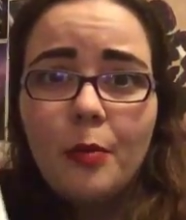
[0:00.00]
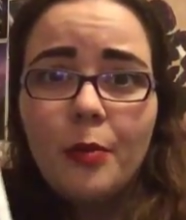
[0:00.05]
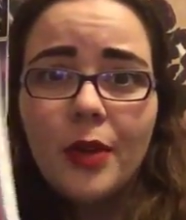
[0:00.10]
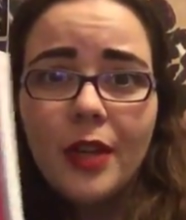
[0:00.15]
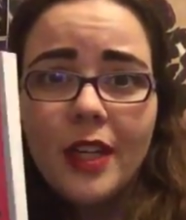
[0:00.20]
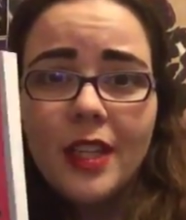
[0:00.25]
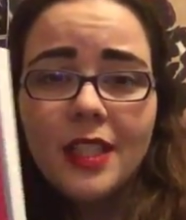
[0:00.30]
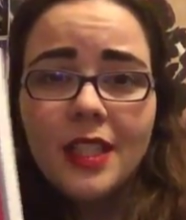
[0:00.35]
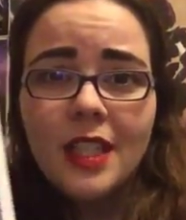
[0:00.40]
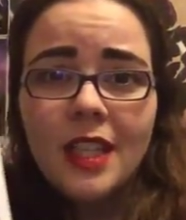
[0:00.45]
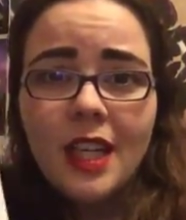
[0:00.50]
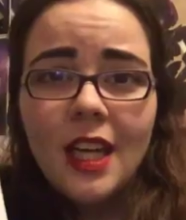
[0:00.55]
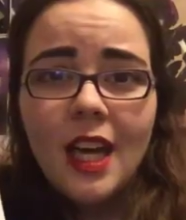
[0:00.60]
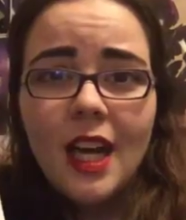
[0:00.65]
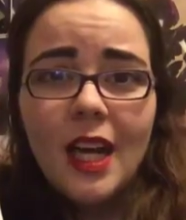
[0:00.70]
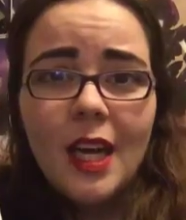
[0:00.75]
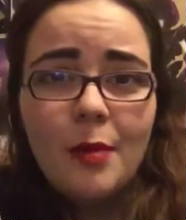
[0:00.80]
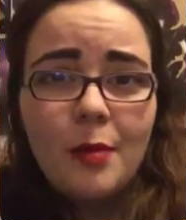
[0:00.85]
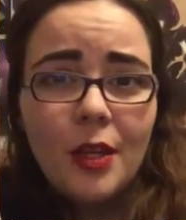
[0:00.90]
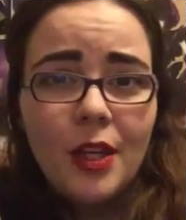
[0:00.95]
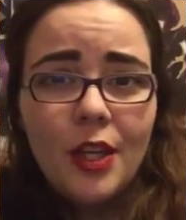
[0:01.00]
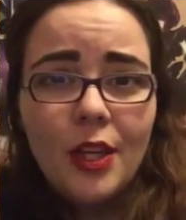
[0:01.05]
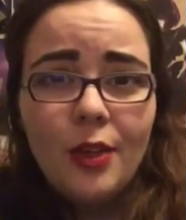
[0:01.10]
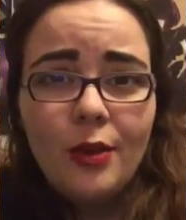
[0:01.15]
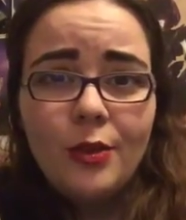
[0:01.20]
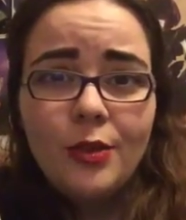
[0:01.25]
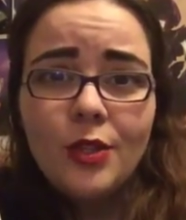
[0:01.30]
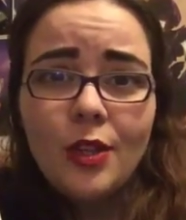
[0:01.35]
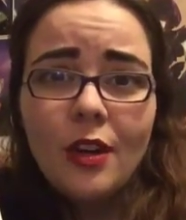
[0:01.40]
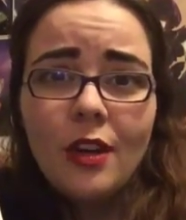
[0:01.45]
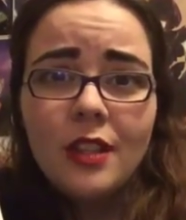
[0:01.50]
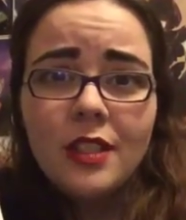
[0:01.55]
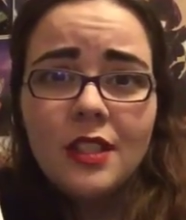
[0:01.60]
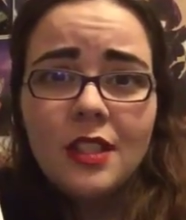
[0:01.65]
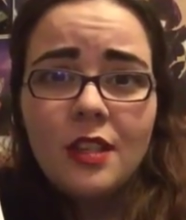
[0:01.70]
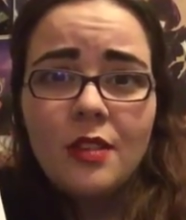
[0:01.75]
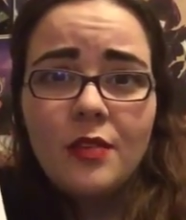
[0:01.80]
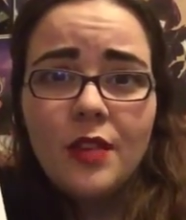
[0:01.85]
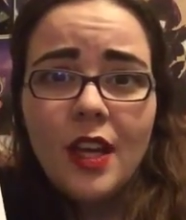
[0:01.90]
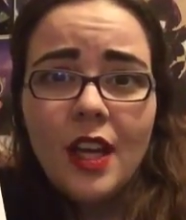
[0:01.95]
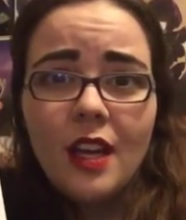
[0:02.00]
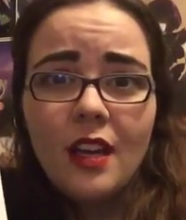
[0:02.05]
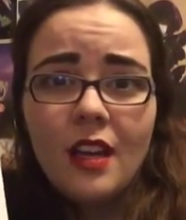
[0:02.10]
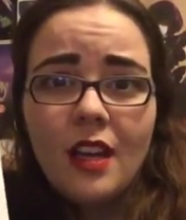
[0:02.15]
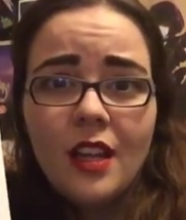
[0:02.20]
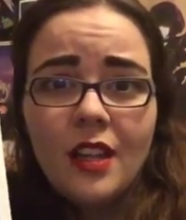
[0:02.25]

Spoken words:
but I'm a huge Austen fan